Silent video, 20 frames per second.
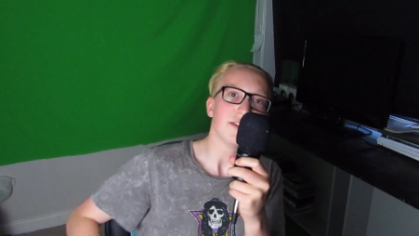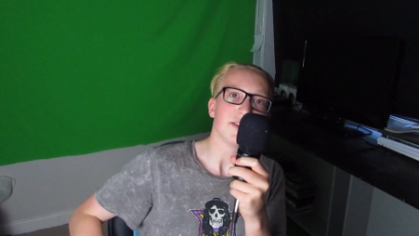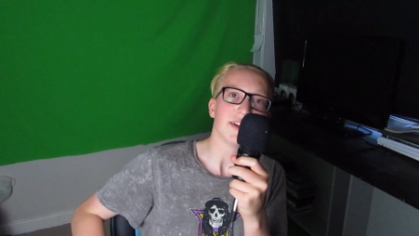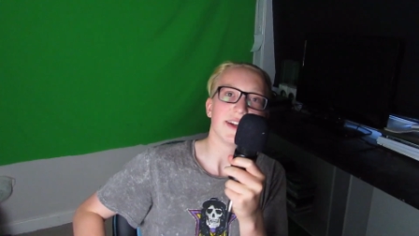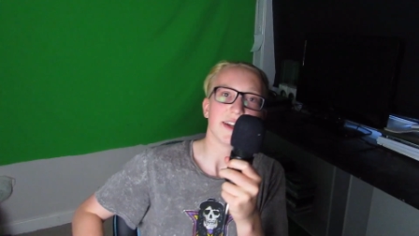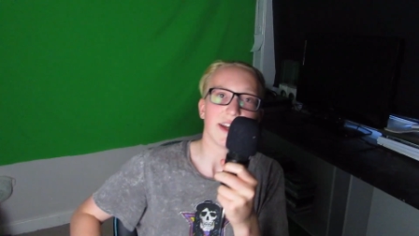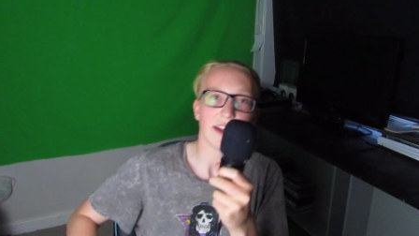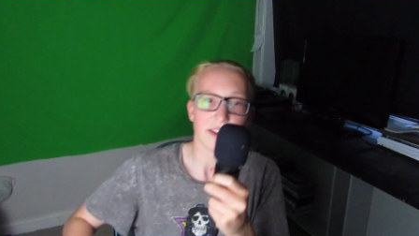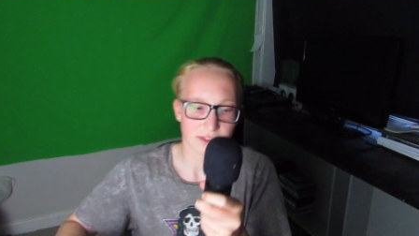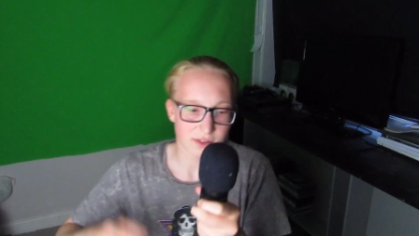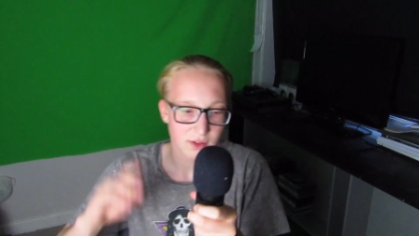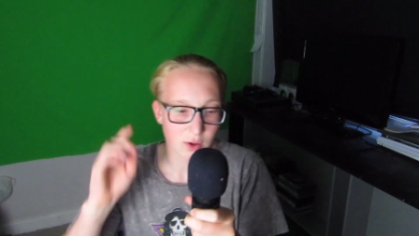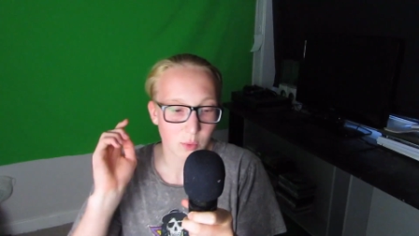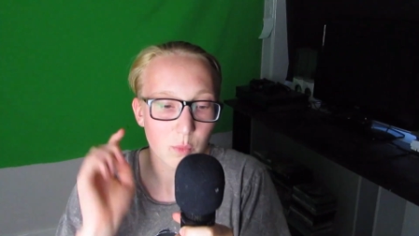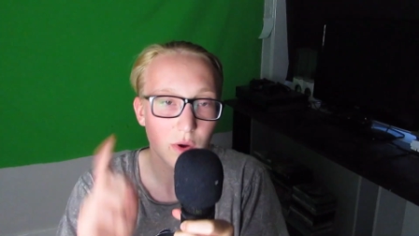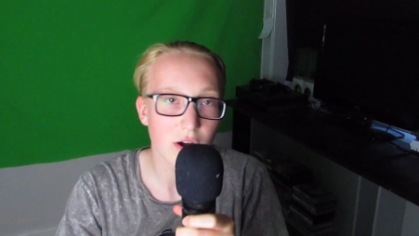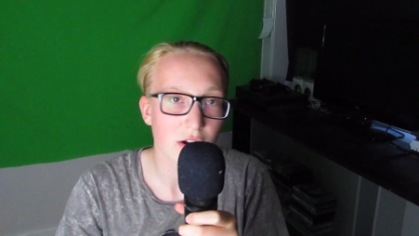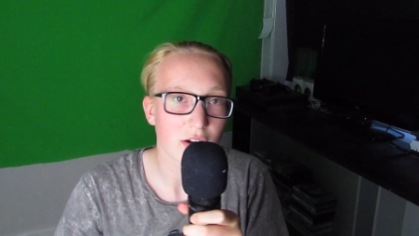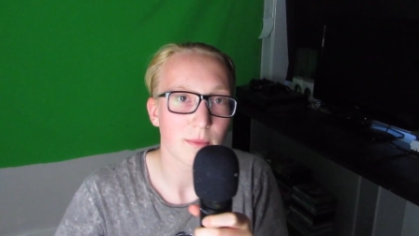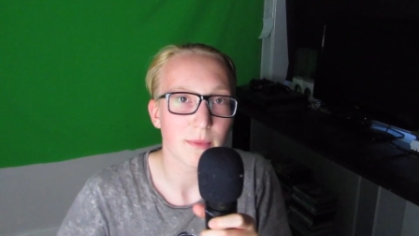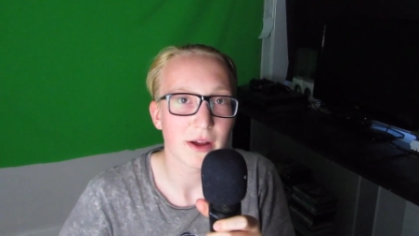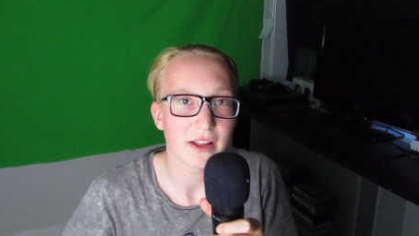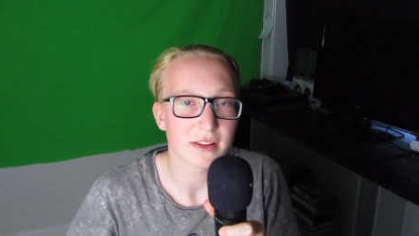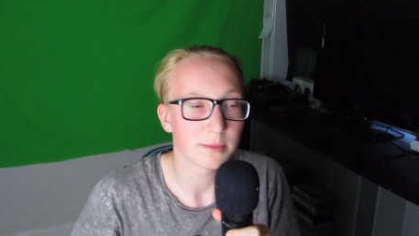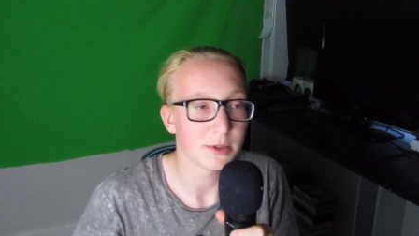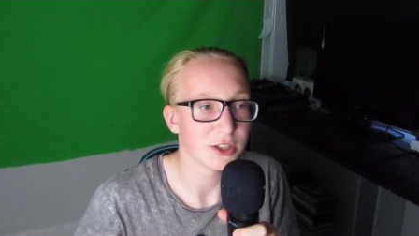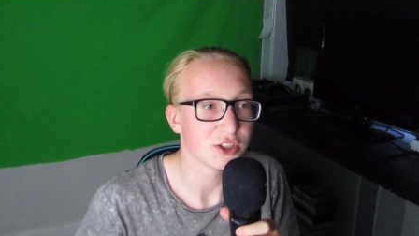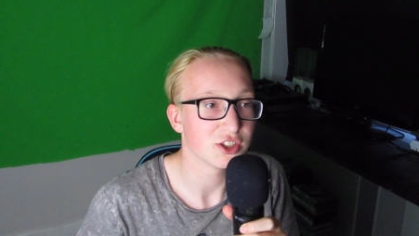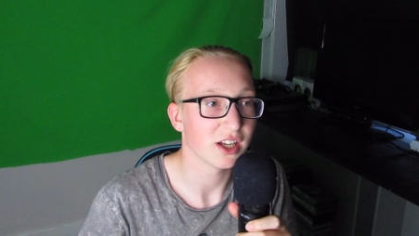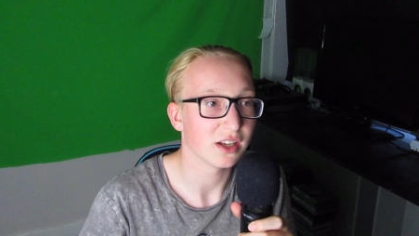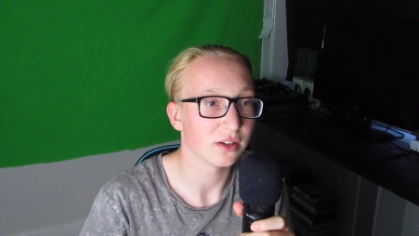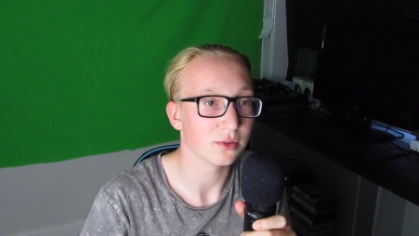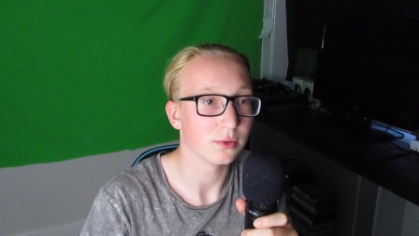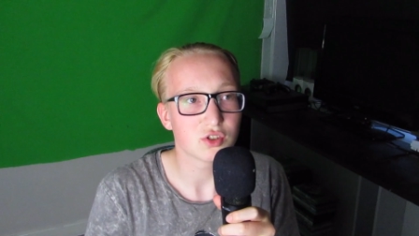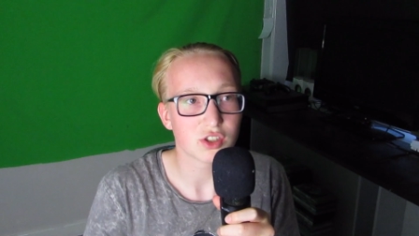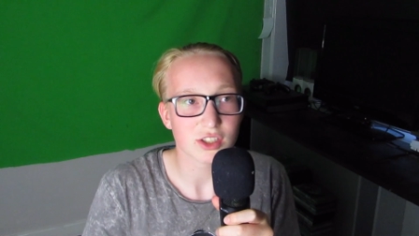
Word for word: dickheads, welcome back to my channel.